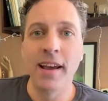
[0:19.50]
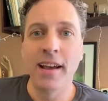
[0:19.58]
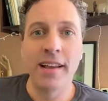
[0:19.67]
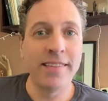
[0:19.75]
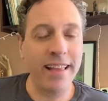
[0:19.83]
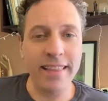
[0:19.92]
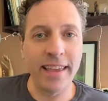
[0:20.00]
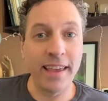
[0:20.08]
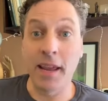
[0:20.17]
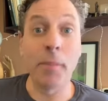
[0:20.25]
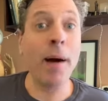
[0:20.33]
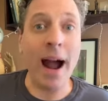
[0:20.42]
It's not like
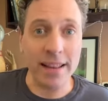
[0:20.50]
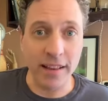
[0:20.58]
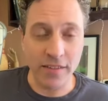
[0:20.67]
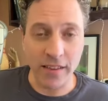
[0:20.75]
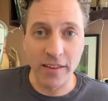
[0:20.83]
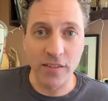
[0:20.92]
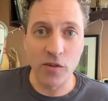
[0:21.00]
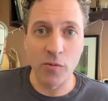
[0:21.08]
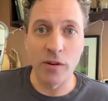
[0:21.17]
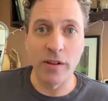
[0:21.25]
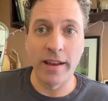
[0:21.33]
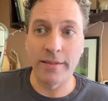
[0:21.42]
getting a pilot's license
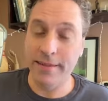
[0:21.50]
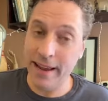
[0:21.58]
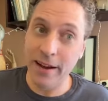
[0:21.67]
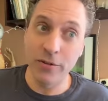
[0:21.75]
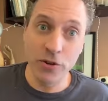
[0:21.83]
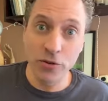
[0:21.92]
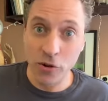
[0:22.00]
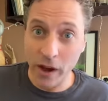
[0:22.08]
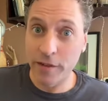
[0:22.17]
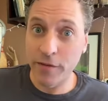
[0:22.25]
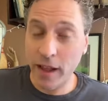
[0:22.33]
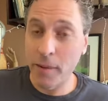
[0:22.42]
where, like, now you know how
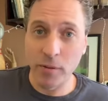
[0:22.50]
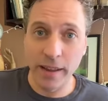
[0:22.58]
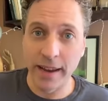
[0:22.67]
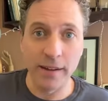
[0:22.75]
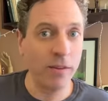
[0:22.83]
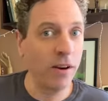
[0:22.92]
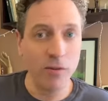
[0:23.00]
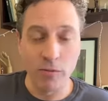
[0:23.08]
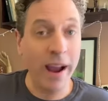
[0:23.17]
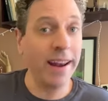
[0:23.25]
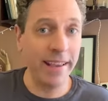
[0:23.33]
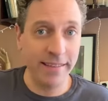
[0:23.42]
to fly a plane.
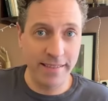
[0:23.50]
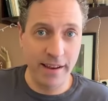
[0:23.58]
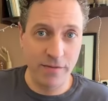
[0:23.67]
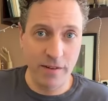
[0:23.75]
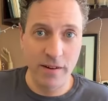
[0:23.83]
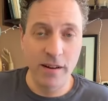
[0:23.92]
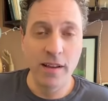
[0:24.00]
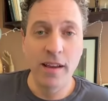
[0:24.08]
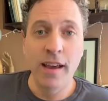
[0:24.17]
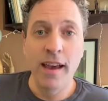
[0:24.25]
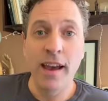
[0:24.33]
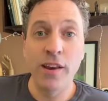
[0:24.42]
Writing is different.
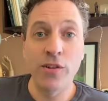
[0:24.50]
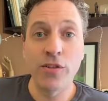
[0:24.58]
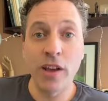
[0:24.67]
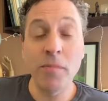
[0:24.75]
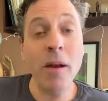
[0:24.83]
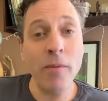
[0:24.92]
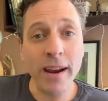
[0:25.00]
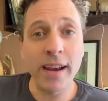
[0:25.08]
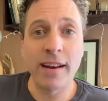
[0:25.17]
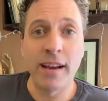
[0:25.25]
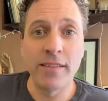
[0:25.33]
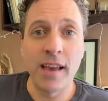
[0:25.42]
And your son may
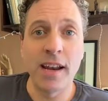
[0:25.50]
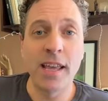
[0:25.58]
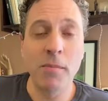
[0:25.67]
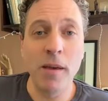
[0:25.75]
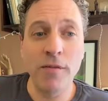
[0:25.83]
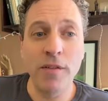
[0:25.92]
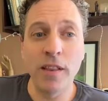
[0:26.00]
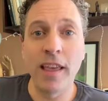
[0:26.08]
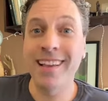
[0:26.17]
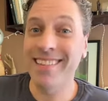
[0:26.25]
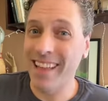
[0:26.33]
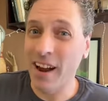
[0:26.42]
recognize that. He may feel like
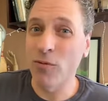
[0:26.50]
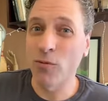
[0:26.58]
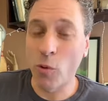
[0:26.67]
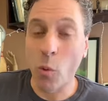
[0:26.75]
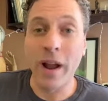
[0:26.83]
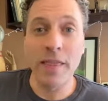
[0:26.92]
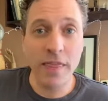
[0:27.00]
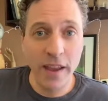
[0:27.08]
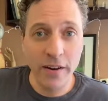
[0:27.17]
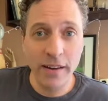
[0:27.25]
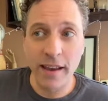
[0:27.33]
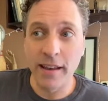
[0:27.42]
it's not quite
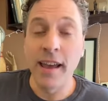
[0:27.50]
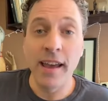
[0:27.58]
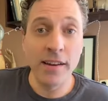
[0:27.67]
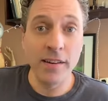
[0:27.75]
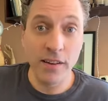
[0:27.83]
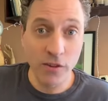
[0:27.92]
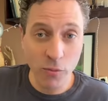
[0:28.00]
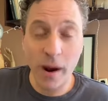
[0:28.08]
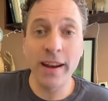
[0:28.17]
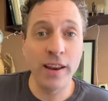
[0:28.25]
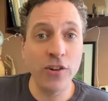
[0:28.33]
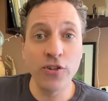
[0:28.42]
there yet. And he's right.
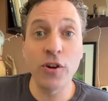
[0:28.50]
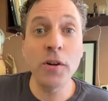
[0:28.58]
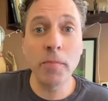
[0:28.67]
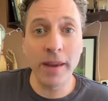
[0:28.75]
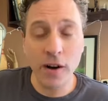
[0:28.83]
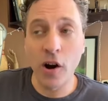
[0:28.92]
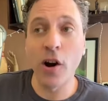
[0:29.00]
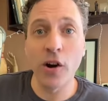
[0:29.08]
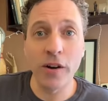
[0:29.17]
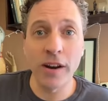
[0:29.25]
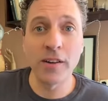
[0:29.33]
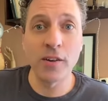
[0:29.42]
He shouldn't be in a
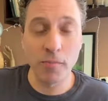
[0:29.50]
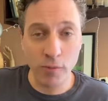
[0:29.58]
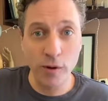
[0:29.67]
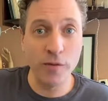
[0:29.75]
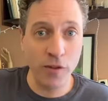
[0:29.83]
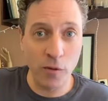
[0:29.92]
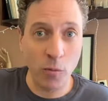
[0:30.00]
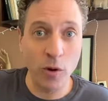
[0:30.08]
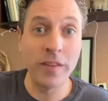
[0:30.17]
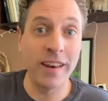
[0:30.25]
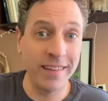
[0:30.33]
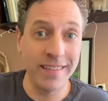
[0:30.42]
hurry to prove to the world
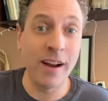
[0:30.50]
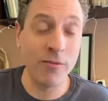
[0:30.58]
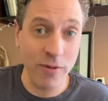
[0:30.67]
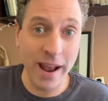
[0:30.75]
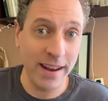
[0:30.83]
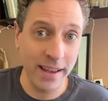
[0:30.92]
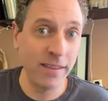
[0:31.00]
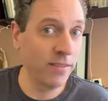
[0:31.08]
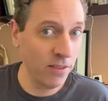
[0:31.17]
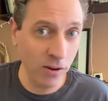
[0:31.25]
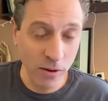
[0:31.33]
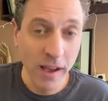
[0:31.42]
that he's not ready.
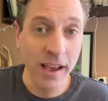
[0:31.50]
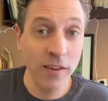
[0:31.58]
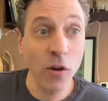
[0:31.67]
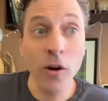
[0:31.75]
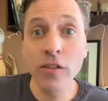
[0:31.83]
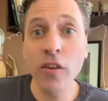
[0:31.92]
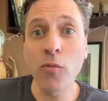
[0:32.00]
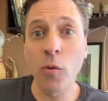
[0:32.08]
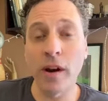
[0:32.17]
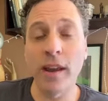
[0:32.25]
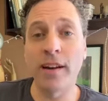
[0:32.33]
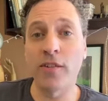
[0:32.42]
So as long as he's
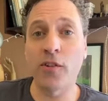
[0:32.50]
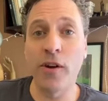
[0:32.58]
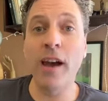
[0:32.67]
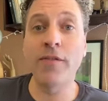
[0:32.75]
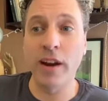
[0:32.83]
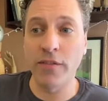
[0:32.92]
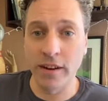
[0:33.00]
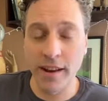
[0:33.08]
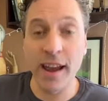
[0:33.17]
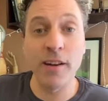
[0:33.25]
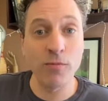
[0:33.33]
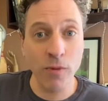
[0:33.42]
working on his craft every
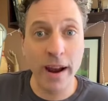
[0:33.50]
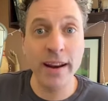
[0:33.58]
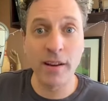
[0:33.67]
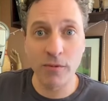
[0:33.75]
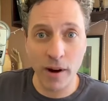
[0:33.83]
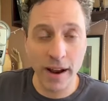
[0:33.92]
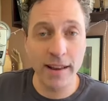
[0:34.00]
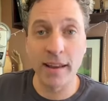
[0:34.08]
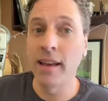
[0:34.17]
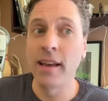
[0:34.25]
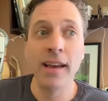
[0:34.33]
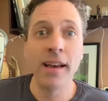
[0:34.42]
day and writing and writing,
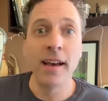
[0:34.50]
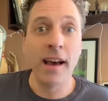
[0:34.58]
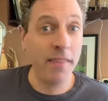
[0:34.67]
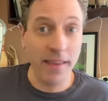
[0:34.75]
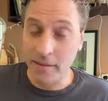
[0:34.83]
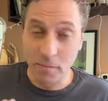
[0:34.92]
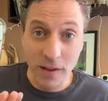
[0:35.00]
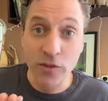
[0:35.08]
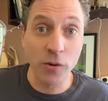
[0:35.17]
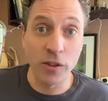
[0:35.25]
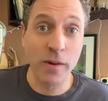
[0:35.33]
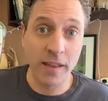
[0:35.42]
then he's
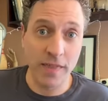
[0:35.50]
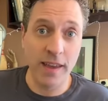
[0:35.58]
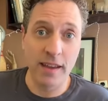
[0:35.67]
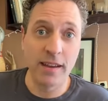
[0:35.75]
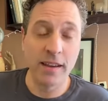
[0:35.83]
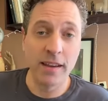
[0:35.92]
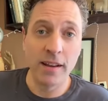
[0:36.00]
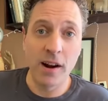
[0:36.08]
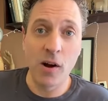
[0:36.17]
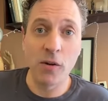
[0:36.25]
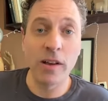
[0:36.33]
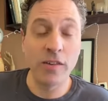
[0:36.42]
doing the right thing, you
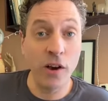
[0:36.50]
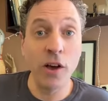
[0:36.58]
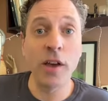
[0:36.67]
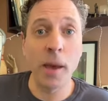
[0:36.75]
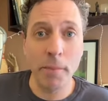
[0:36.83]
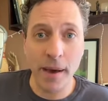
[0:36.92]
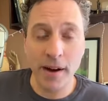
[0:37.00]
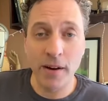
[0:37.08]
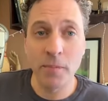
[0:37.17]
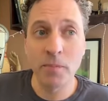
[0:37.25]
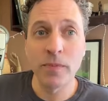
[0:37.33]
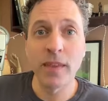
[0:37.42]
know, because he'll get
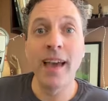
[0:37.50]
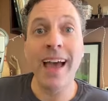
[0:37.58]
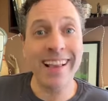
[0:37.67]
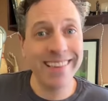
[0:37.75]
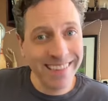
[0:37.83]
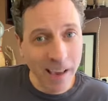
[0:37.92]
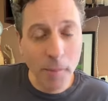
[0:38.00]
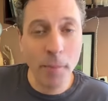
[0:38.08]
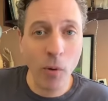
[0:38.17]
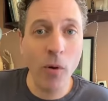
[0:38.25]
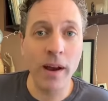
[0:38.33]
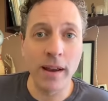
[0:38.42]
better. At some
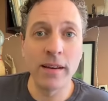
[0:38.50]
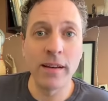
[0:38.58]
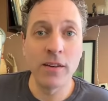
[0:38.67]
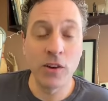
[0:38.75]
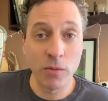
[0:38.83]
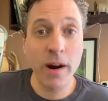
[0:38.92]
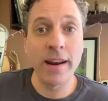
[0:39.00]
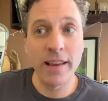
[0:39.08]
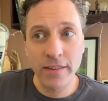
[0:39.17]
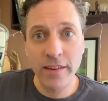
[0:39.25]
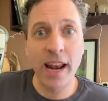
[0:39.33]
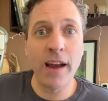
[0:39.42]
point, you're right.
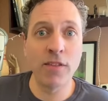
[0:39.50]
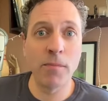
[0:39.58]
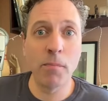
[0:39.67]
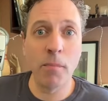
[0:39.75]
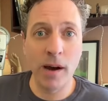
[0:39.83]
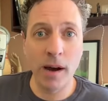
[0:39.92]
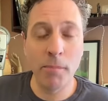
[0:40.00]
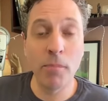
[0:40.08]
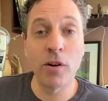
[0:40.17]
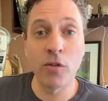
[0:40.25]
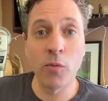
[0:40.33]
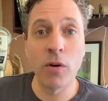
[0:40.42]
He's going to have to uh, put
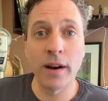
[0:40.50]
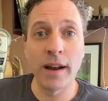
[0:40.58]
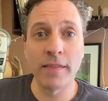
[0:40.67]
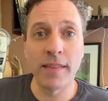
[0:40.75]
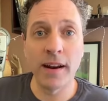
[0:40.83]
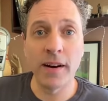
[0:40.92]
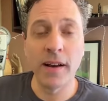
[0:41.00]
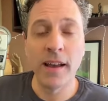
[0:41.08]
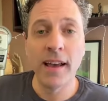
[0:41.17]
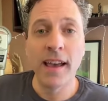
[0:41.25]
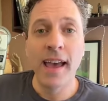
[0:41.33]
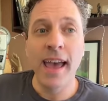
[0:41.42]
his work out there.
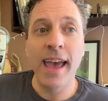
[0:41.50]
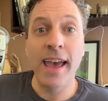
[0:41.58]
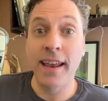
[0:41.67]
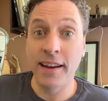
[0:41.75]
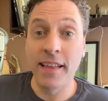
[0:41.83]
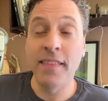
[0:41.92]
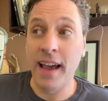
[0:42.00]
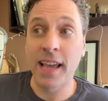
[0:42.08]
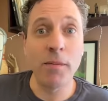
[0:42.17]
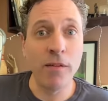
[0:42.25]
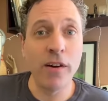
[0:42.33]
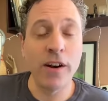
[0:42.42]
And that can
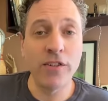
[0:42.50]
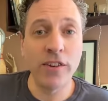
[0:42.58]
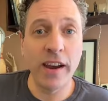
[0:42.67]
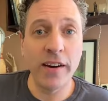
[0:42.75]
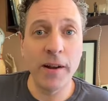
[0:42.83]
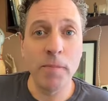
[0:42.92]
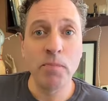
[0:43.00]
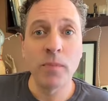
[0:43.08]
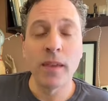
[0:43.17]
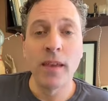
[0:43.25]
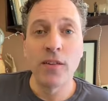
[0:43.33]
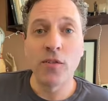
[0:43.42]
be very scary.
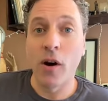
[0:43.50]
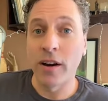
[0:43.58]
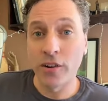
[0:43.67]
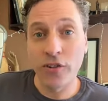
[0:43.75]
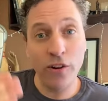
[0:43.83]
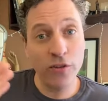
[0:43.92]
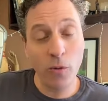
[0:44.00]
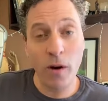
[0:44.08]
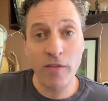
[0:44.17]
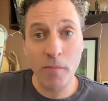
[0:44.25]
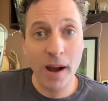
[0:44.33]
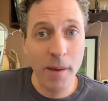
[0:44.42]
So I'm going to share a story
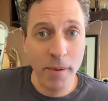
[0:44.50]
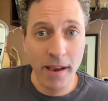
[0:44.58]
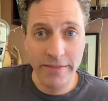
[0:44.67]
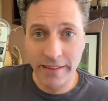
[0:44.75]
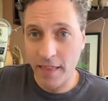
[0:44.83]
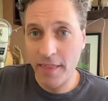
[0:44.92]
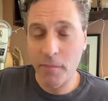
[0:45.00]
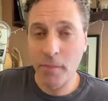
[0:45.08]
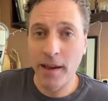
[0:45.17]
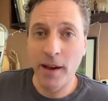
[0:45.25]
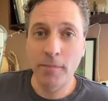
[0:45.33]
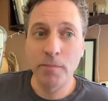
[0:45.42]
from my past that I think may
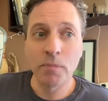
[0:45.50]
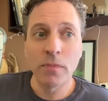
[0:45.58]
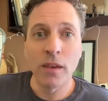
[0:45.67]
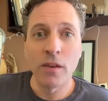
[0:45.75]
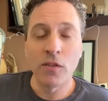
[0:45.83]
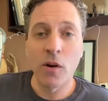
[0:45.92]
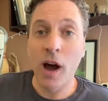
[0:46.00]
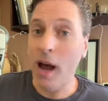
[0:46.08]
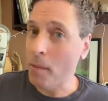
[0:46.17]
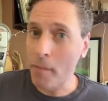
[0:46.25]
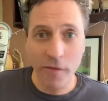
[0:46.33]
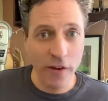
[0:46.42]
help. So I'm
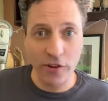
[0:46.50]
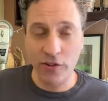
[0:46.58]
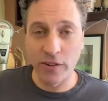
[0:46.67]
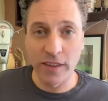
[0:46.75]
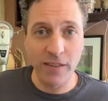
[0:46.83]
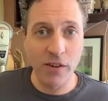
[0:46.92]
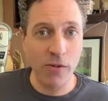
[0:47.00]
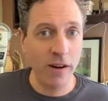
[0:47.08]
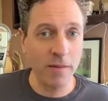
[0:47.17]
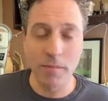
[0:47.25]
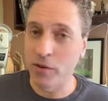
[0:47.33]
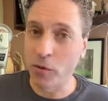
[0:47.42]
a professional TV writer.
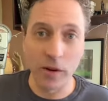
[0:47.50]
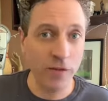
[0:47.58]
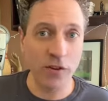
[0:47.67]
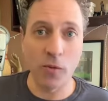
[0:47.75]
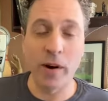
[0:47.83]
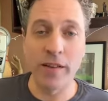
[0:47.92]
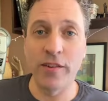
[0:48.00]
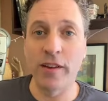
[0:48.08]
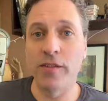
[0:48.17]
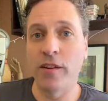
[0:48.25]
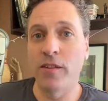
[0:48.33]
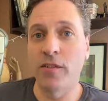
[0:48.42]
I've been doing it for
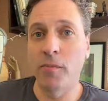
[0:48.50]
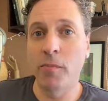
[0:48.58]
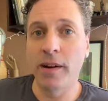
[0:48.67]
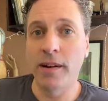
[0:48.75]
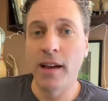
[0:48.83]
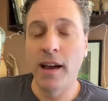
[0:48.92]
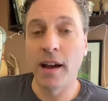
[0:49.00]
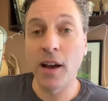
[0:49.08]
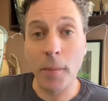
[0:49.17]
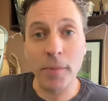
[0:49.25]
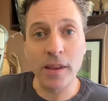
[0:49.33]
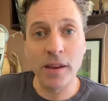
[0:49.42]
26 years. But a
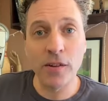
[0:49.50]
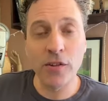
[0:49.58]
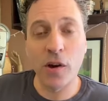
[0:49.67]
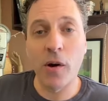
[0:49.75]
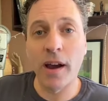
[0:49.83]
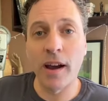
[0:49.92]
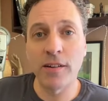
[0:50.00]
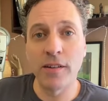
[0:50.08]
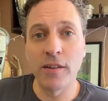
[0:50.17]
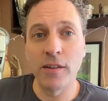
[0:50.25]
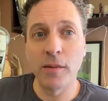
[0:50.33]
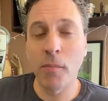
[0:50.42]
couple of years ago, I got
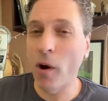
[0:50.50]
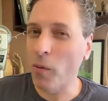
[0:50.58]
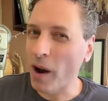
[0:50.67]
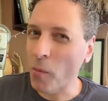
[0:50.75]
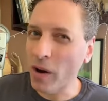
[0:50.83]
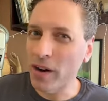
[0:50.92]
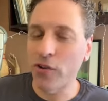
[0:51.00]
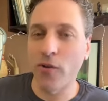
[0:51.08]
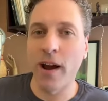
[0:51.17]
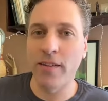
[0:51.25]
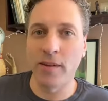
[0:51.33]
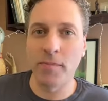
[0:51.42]
to the point where I wanted to
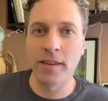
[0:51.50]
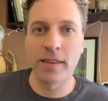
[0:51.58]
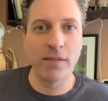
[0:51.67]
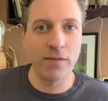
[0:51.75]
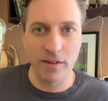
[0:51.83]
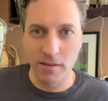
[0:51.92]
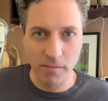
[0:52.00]
try something different and